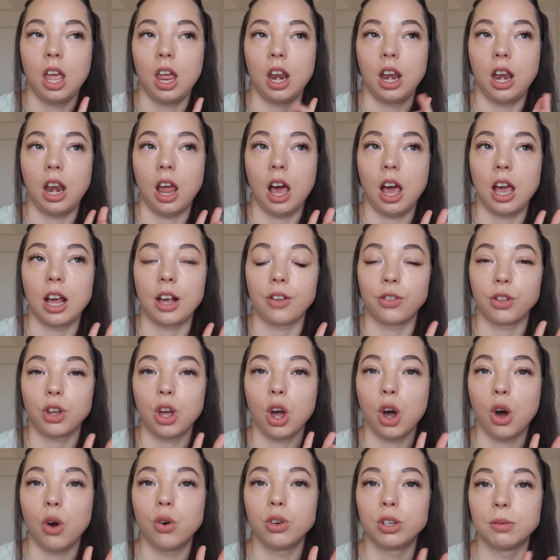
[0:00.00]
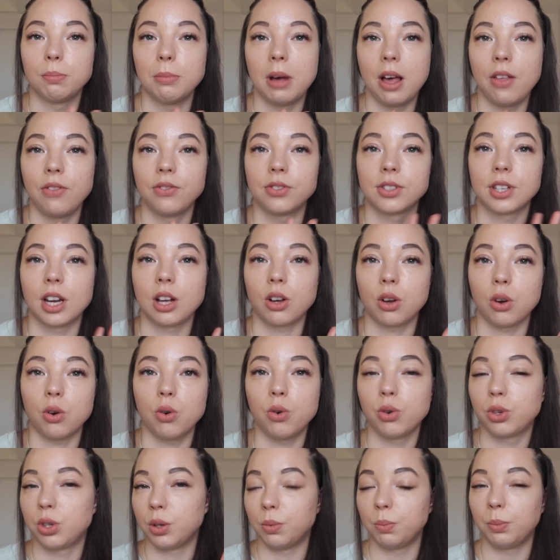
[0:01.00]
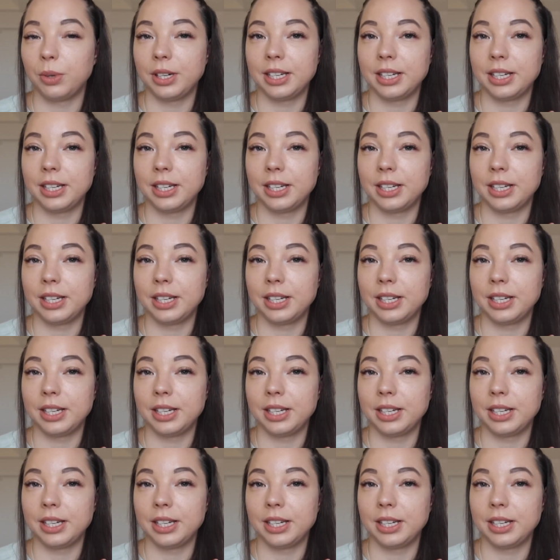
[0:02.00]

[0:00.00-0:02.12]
like the colder months, like autumn,